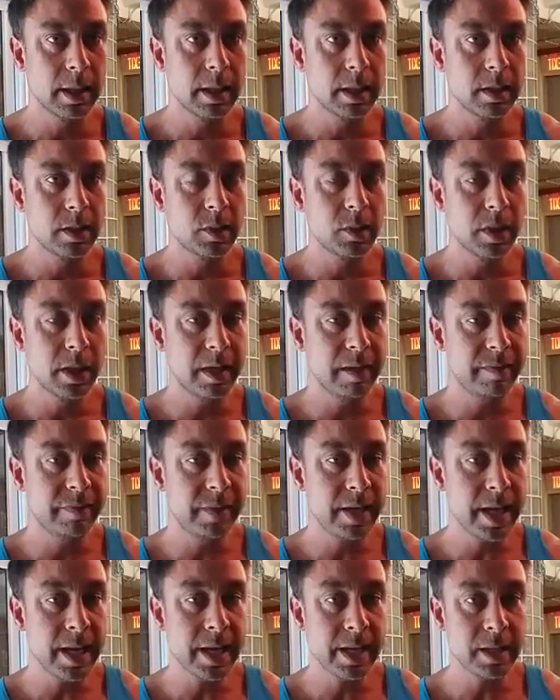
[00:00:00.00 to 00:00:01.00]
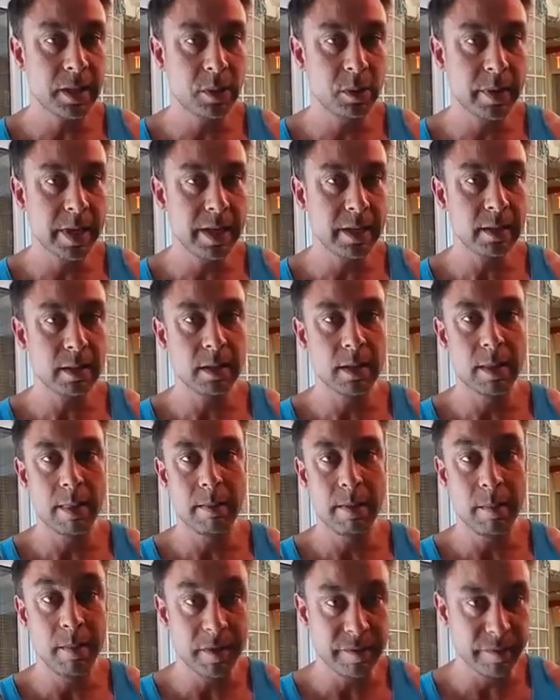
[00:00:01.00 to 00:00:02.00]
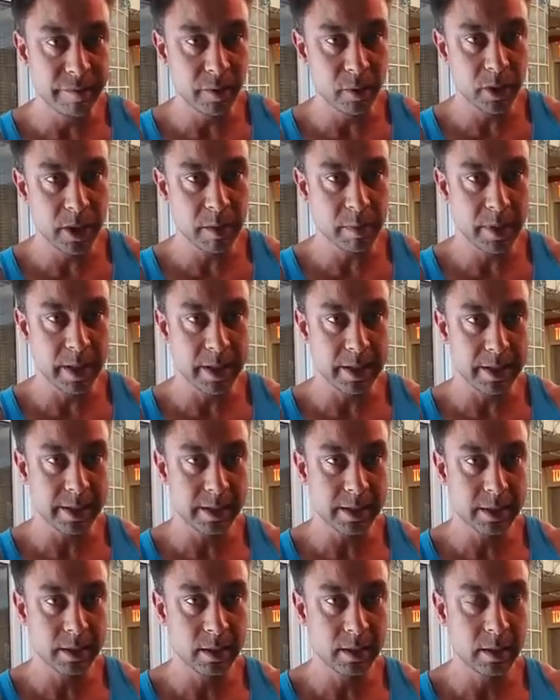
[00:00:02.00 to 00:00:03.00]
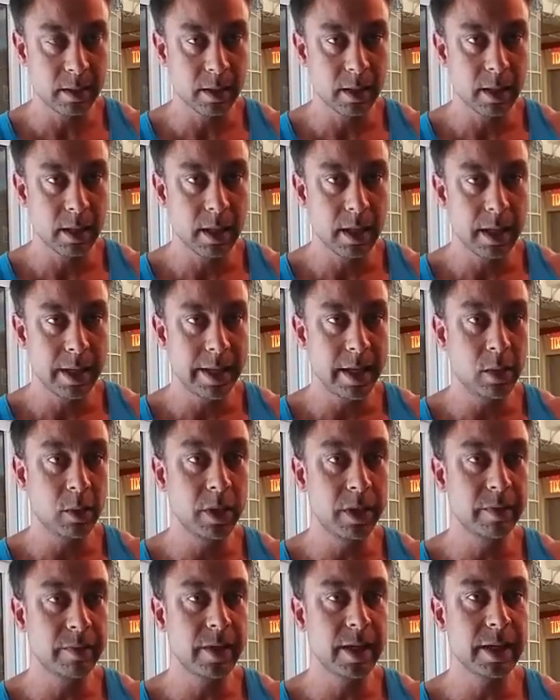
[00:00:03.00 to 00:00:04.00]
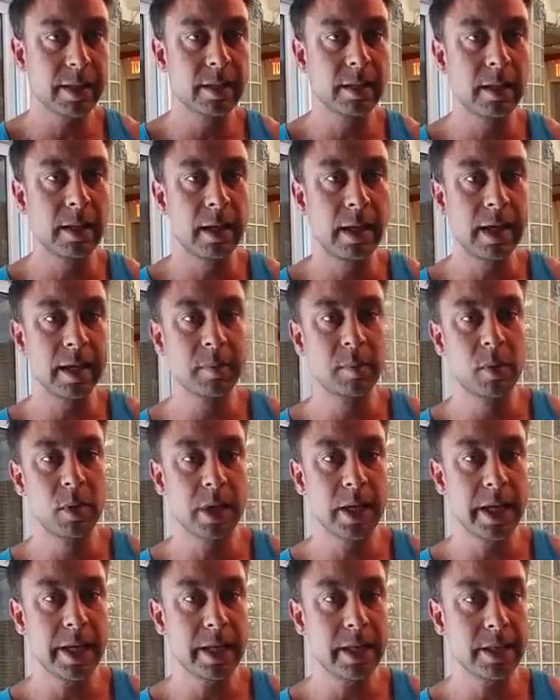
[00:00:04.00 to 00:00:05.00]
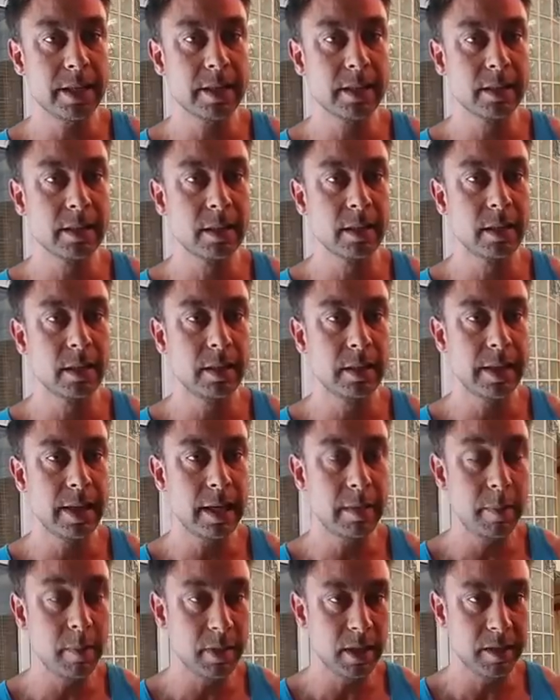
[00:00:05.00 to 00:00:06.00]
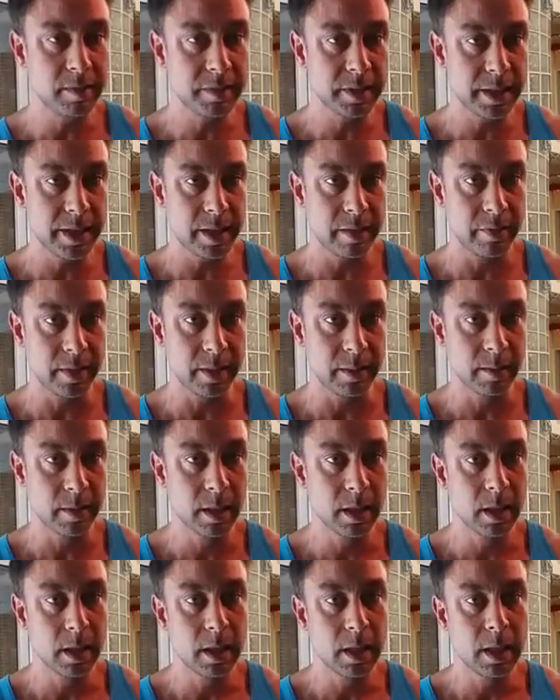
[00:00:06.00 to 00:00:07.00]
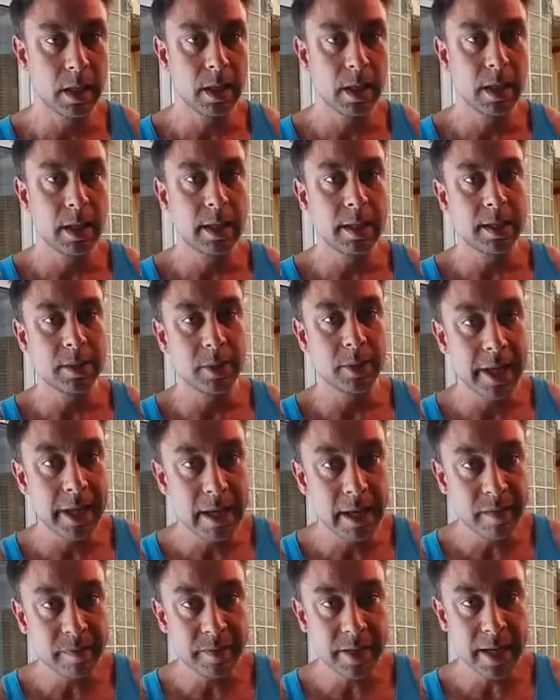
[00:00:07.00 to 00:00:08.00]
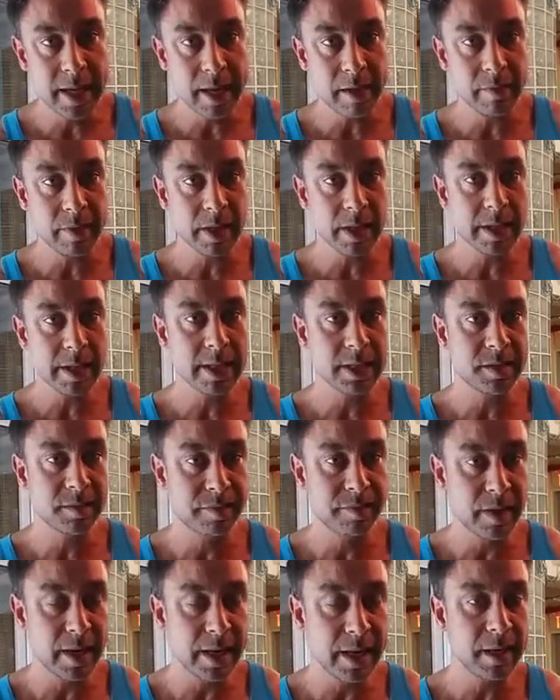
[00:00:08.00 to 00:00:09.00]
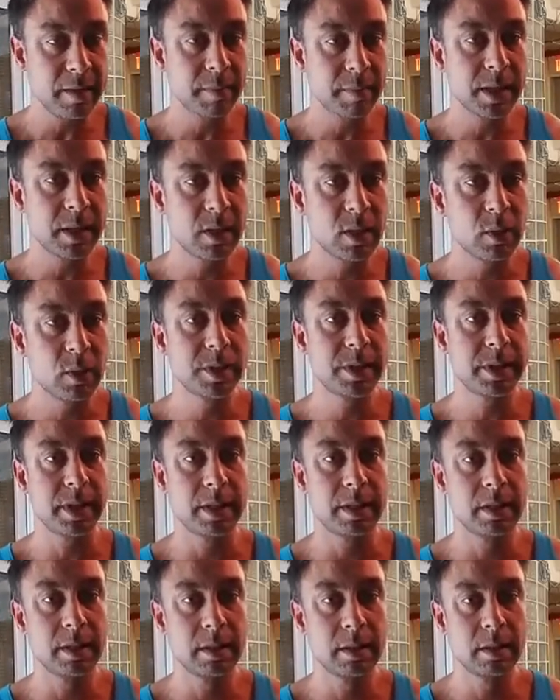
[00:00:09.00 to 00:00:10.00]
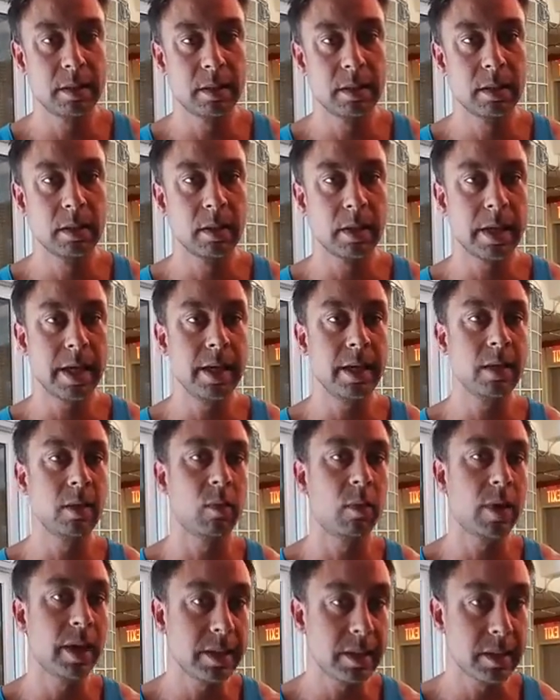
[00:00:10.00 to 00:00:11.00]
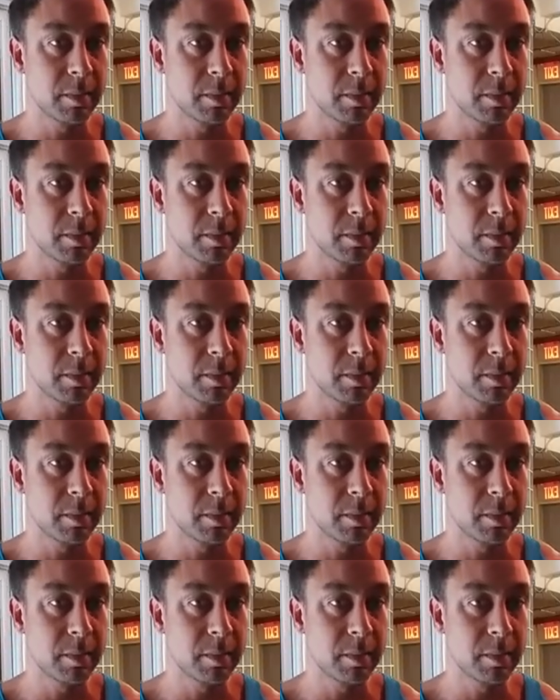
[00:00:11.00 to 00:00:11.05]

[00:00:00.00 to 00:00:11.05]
So if they had trained maybe 40 minutes, they could have gotten a lot more gains than if you lifted heavy. So again, lifting heavy is fine, but dose it, okay? Once a